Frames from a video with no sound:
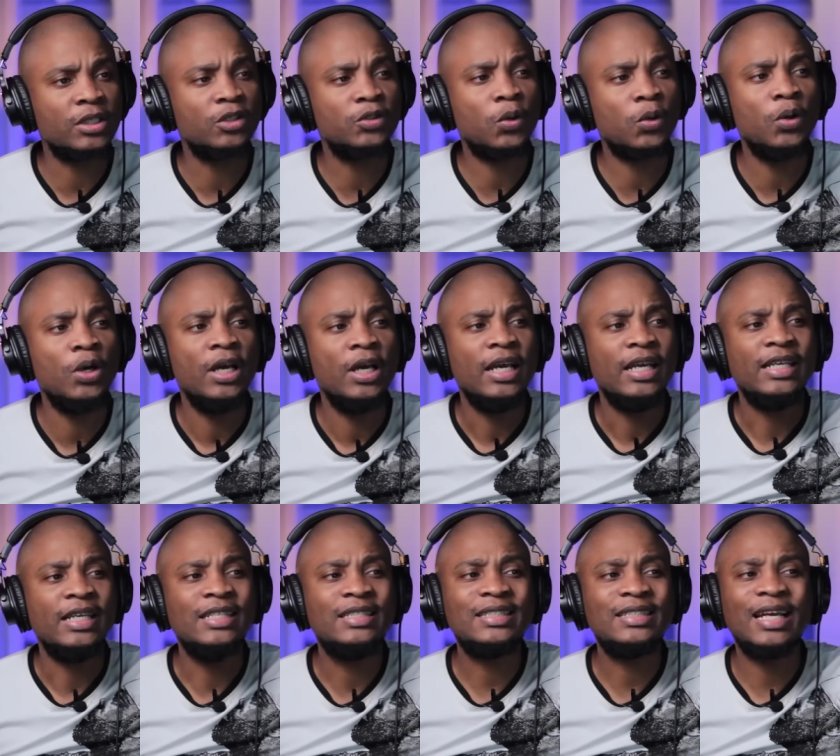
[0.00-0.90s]
So
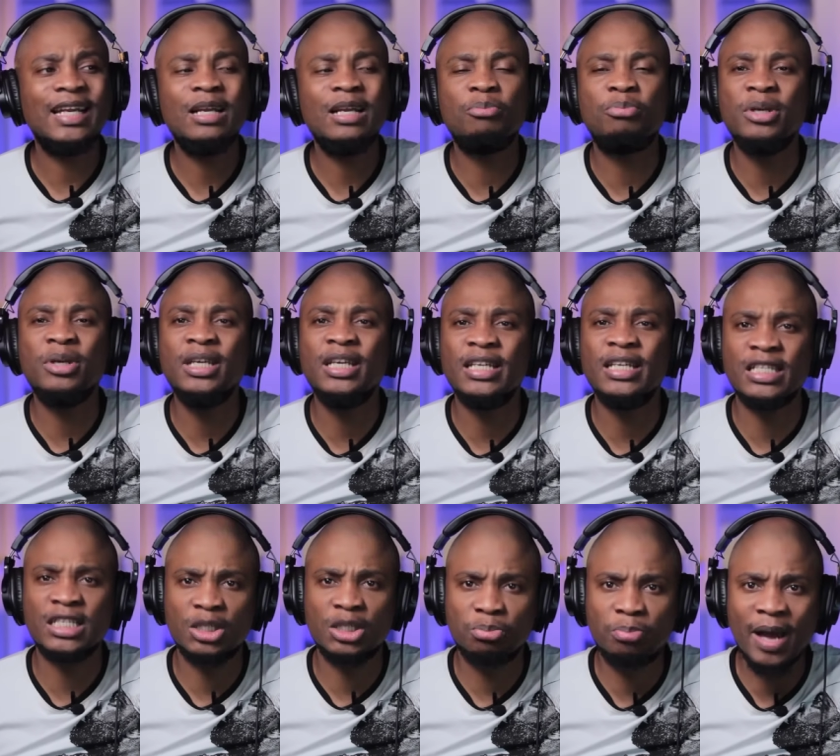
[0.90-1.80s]
he started being
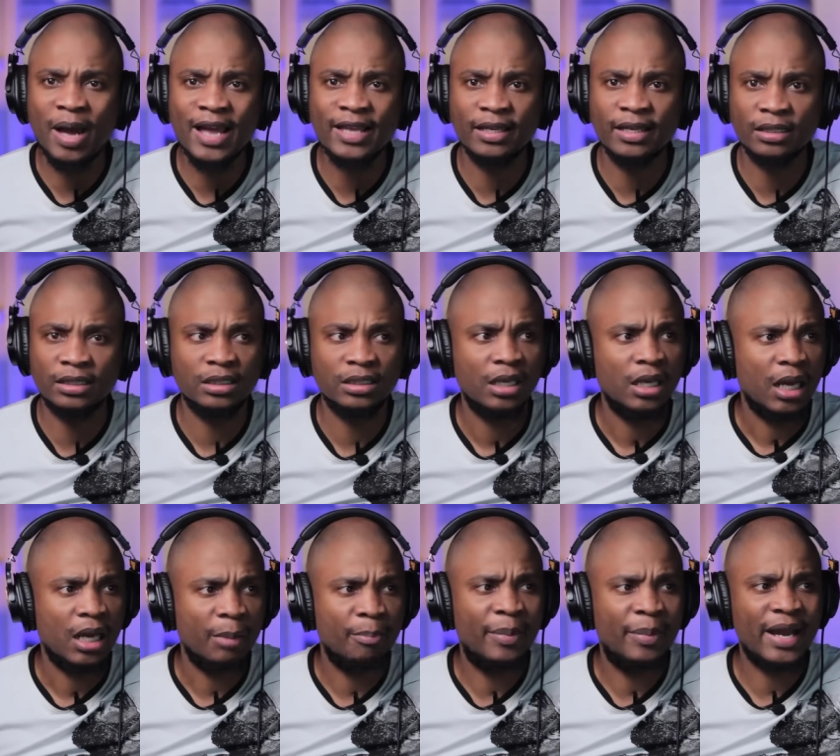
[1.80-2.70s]
inspired
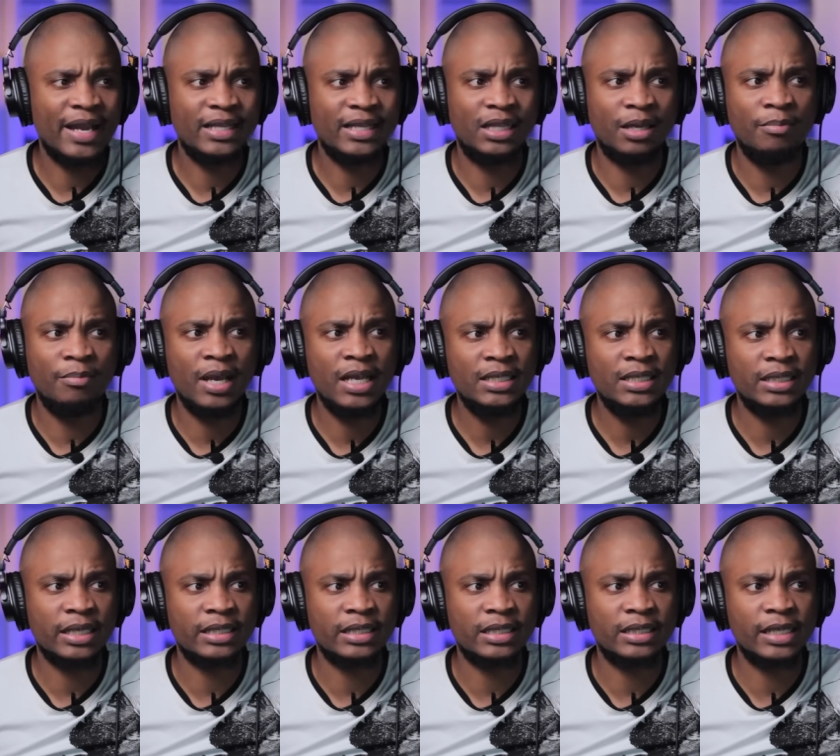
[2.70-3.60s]
by the
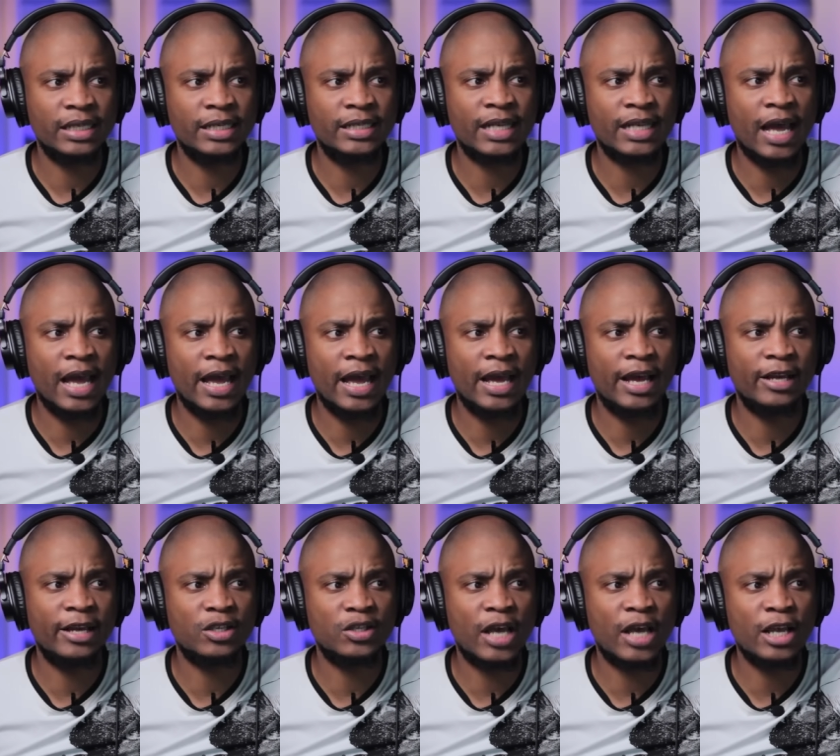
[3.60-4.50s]
Masons. He says,
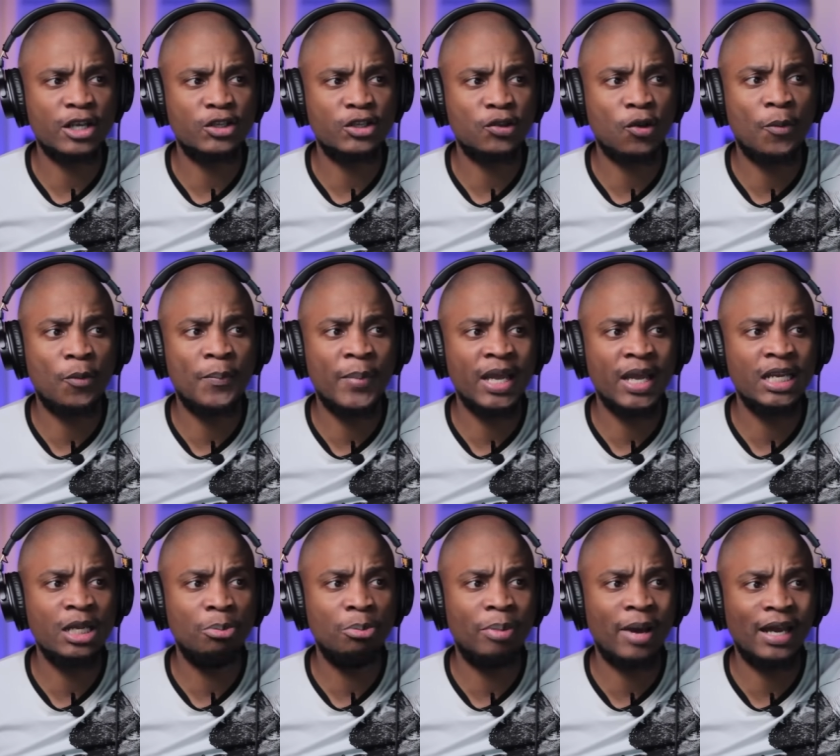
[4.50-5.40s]
uh, I saw
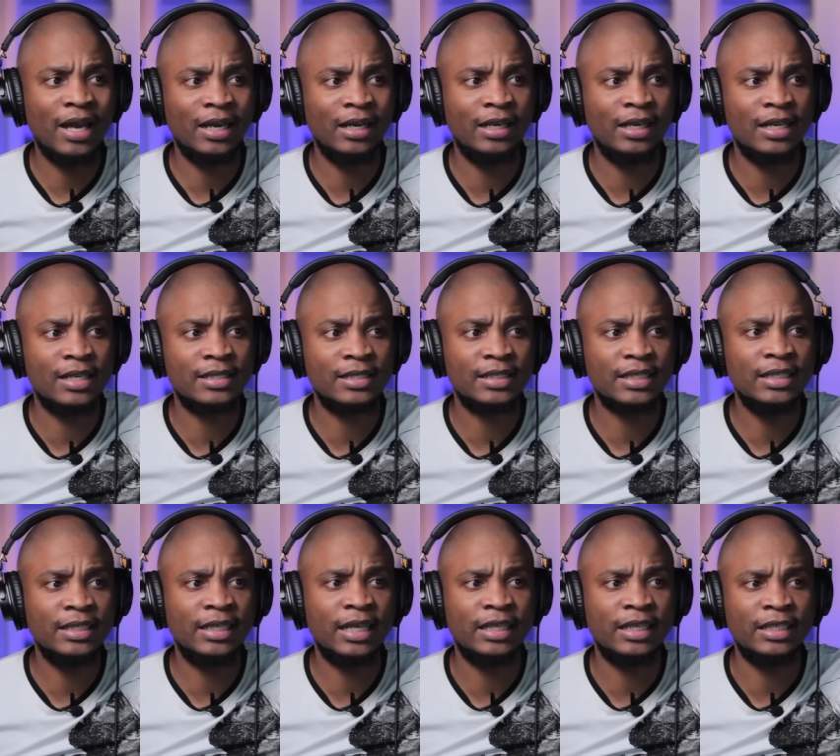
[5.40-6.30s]
many parallels
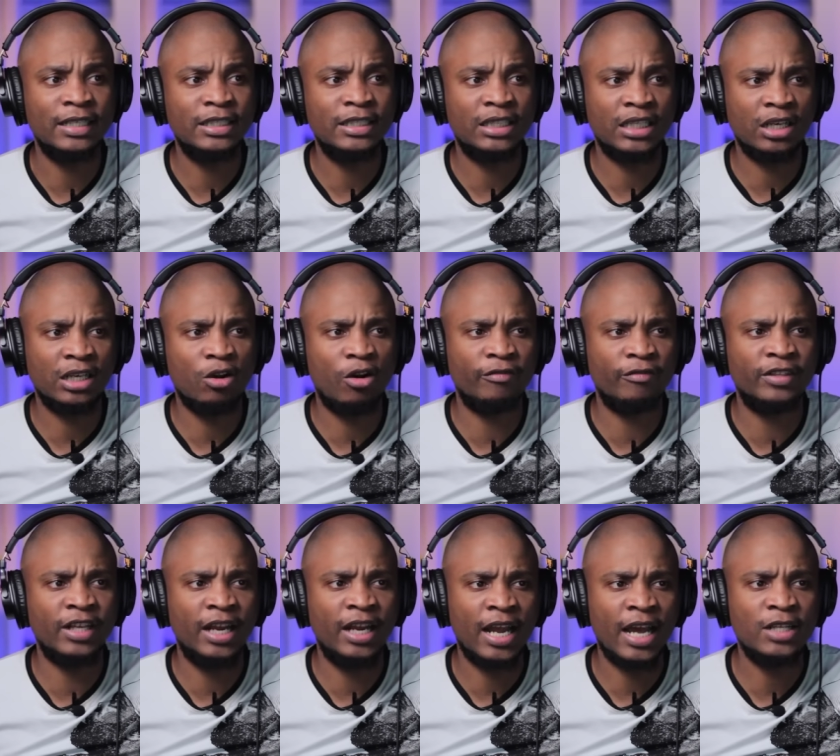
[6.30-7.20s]
in the history of
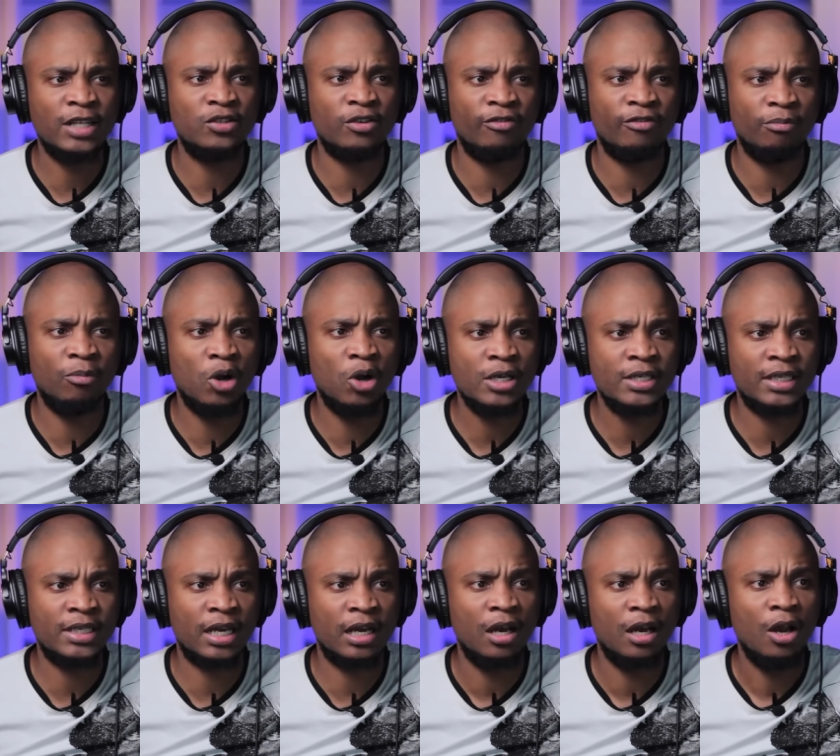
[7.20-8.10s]
the Knights of
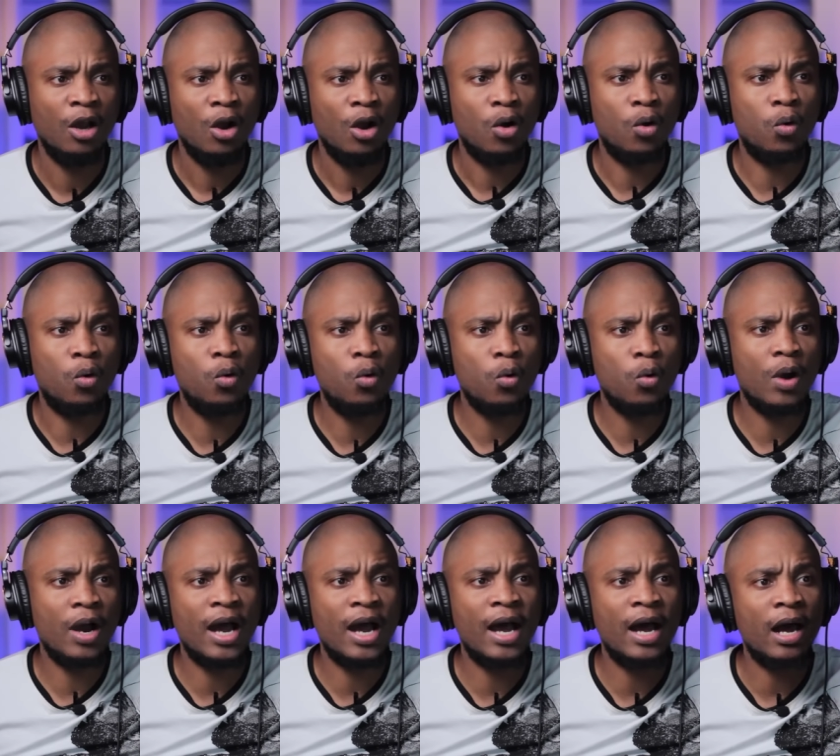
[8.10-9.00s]
Malta, who
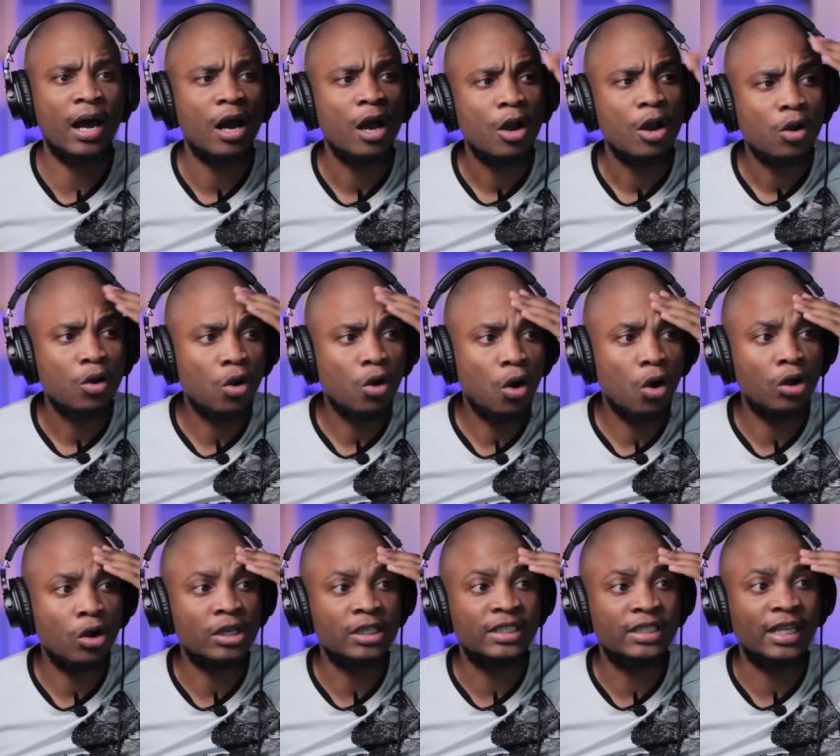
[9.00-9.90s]
are
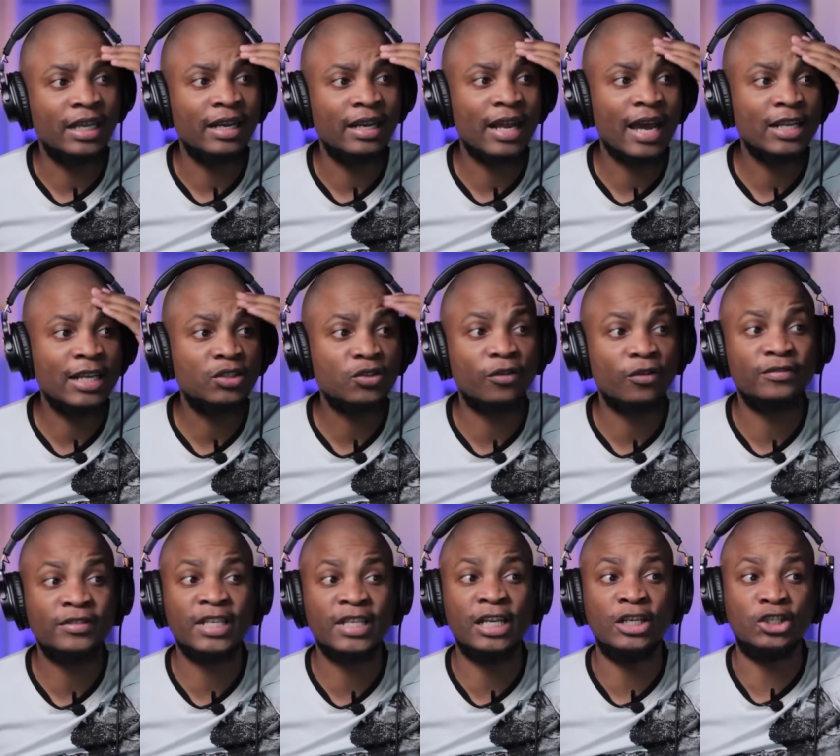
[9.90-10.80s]
called the Knights of
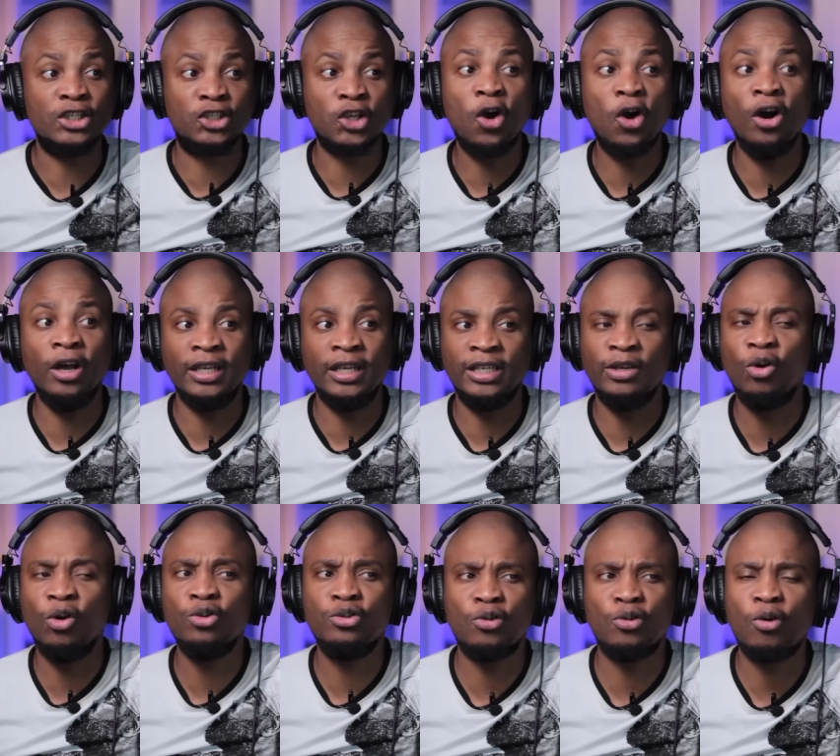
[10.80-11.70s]
St. John. He
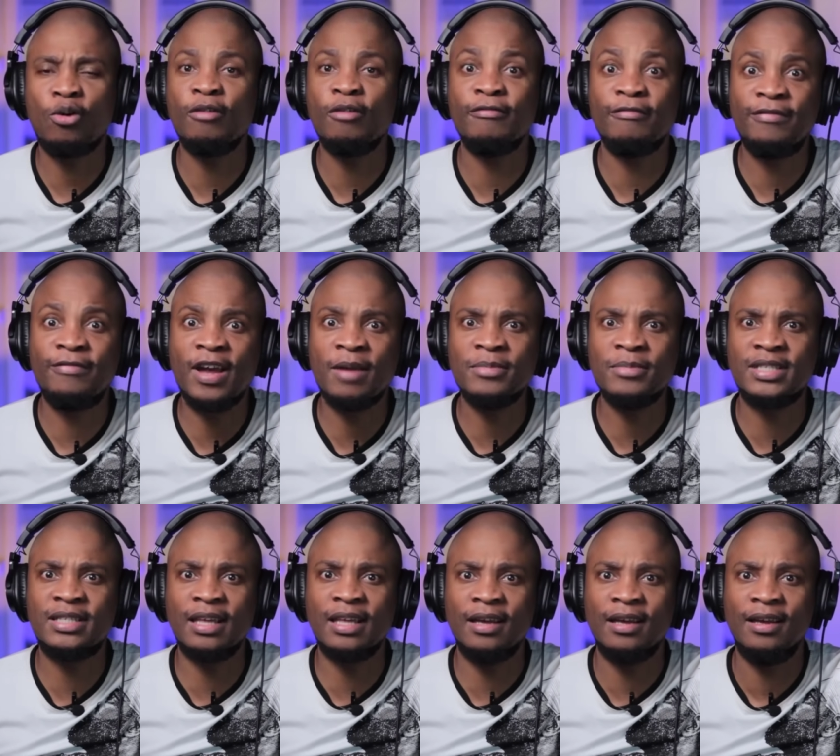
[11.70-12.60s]
also confirms
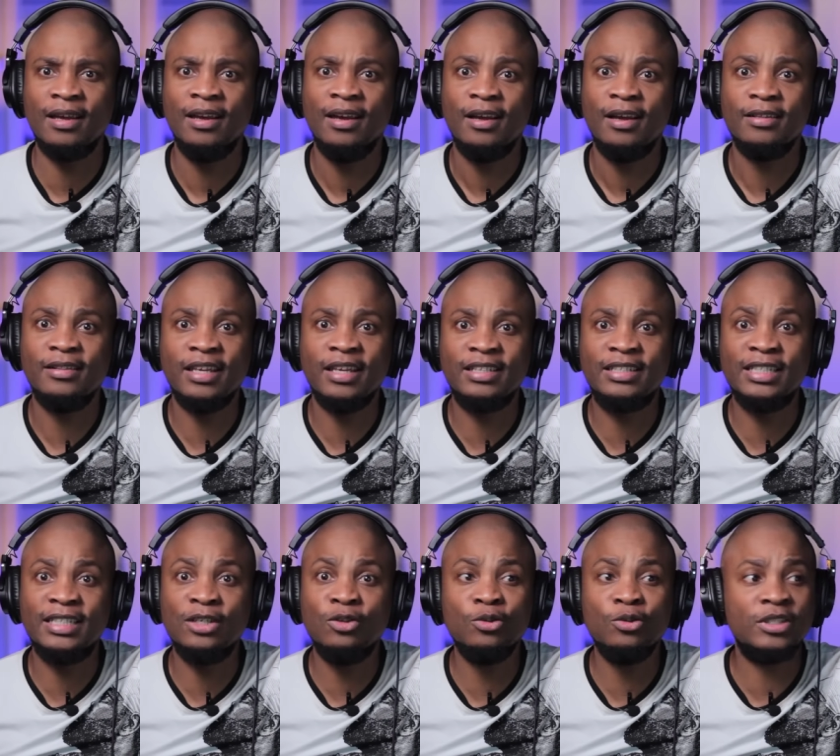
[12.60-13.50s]
the, the
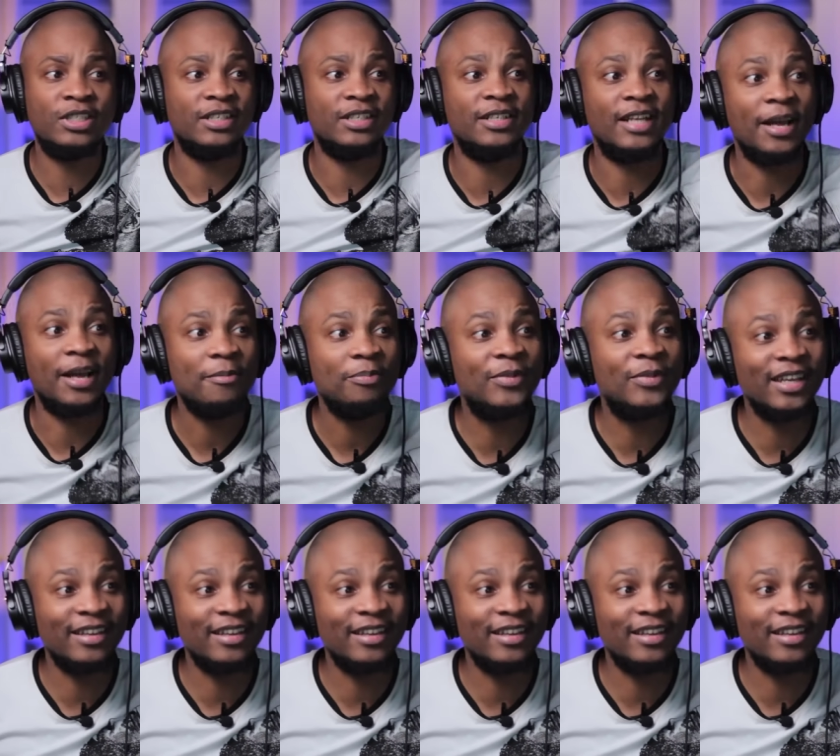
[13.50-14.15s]
delusion there